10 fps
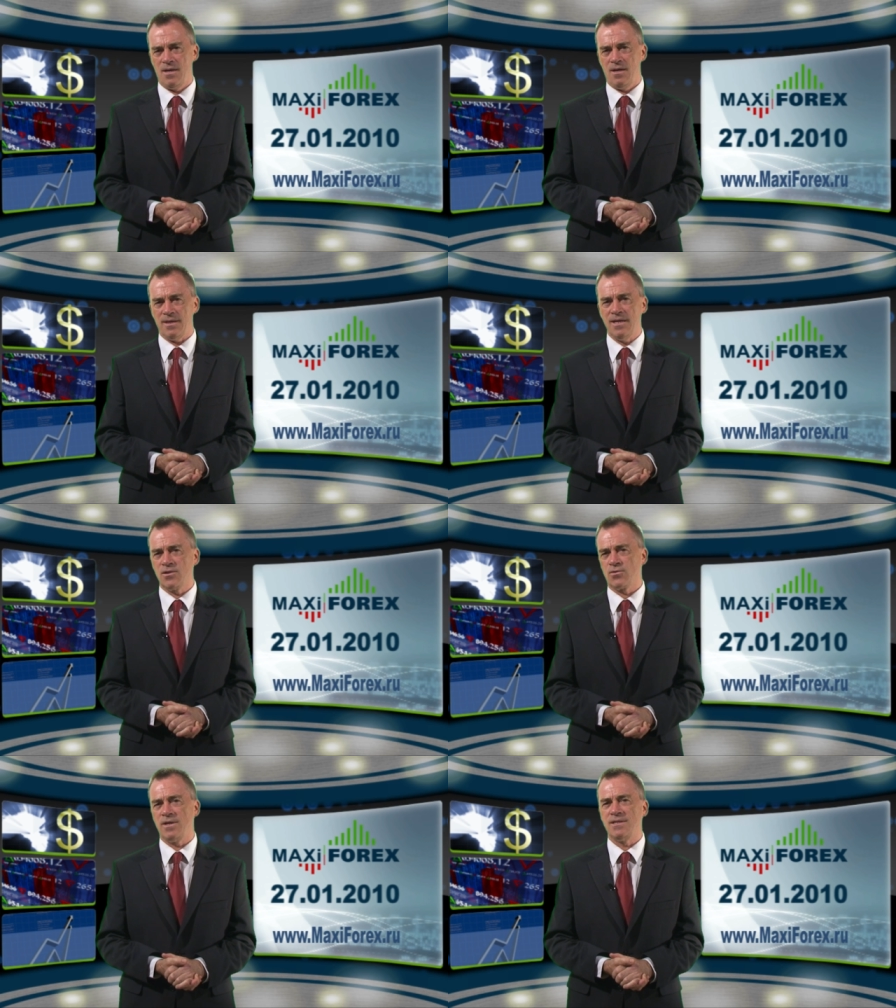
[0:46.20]
The
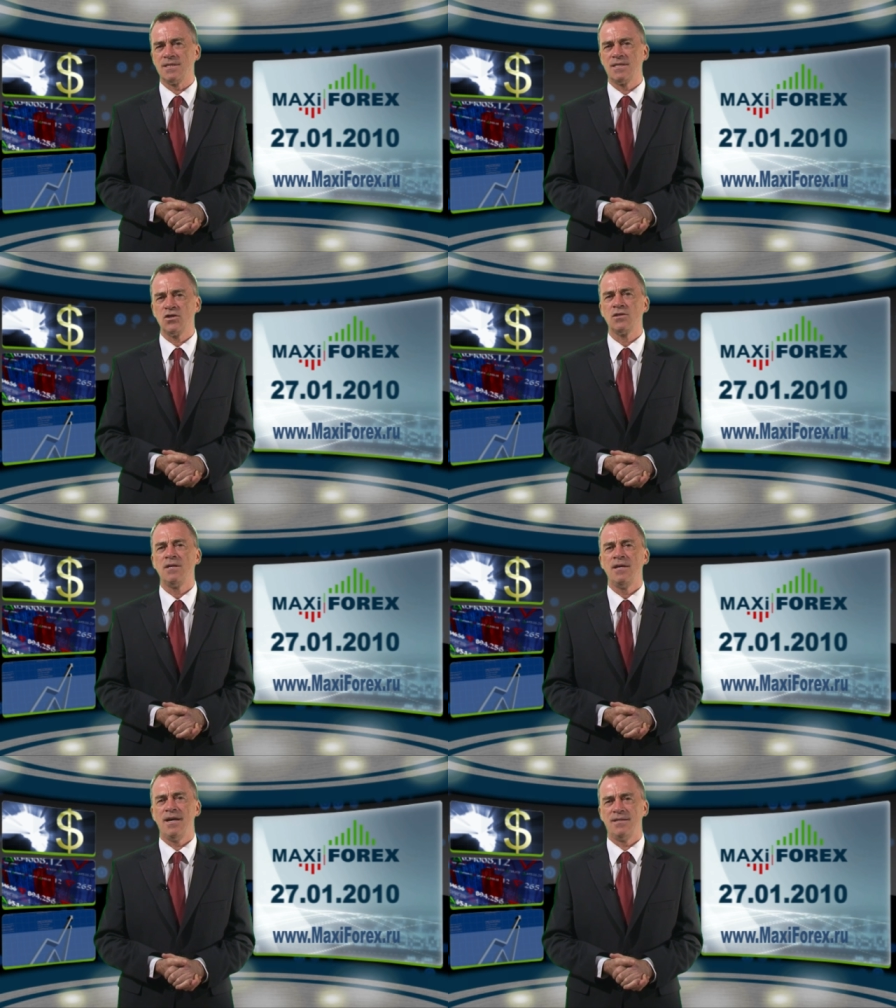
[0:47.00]
interest rate
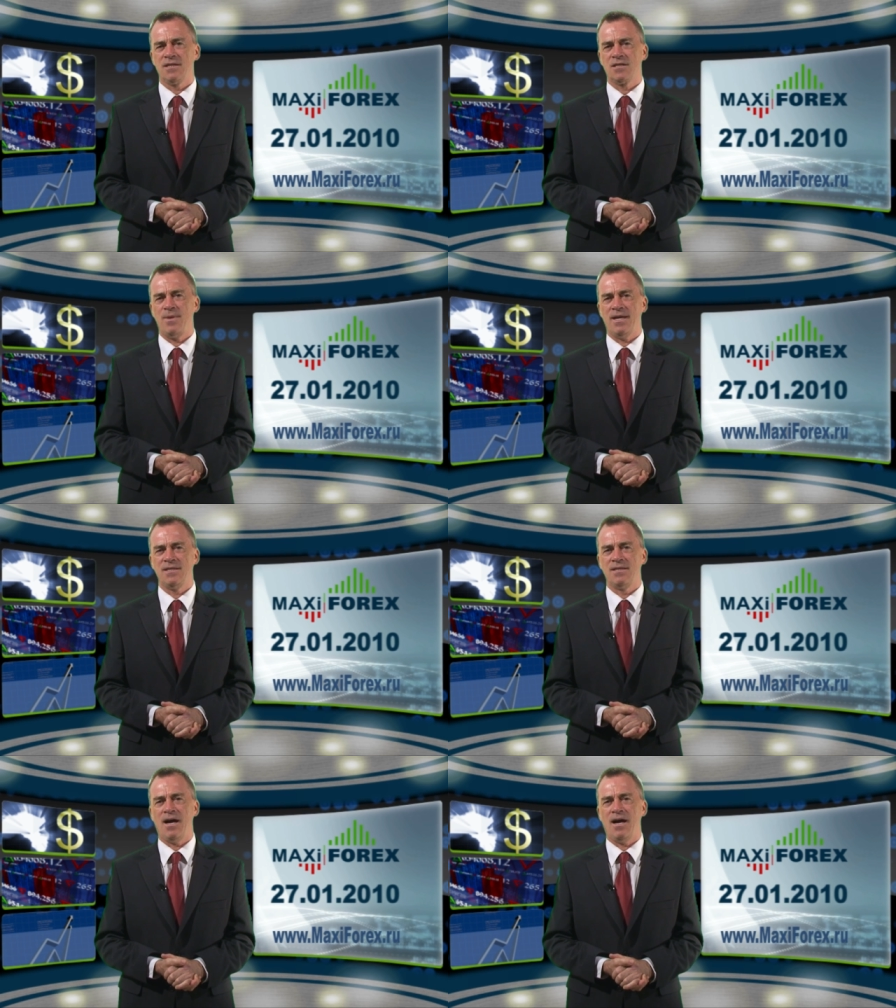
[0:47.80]
decision is expected